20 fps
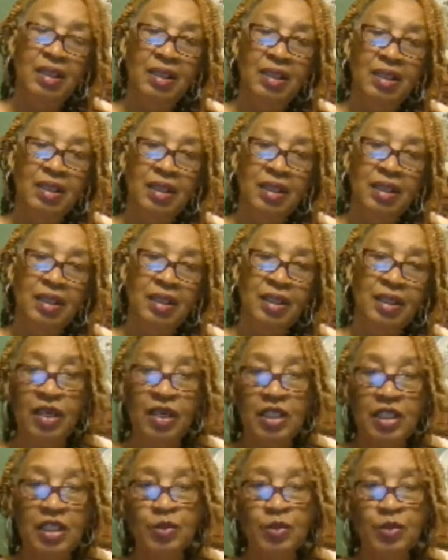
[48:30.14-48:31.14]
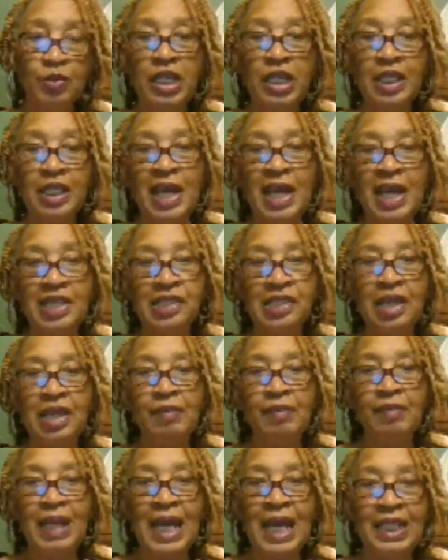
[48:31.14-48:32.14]
because when you look at some
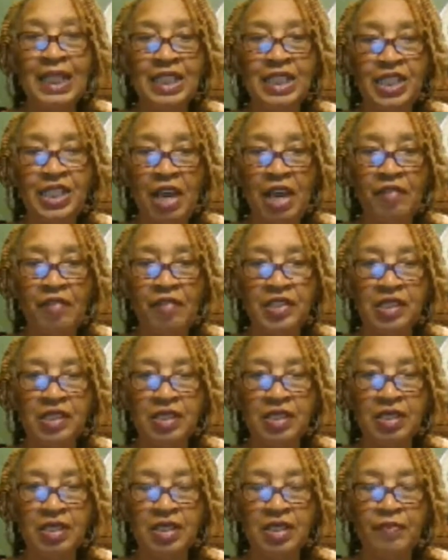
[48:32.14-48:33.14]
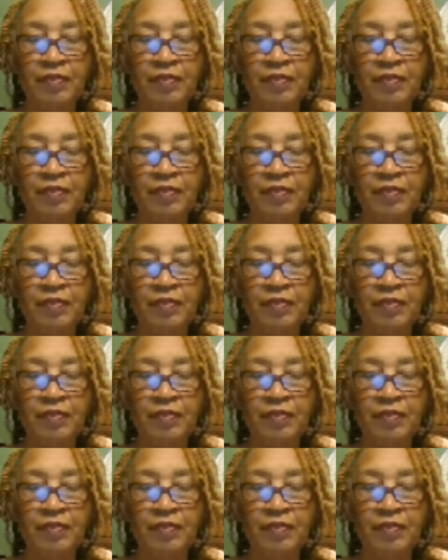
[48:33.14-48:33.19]
like the Jeffersons,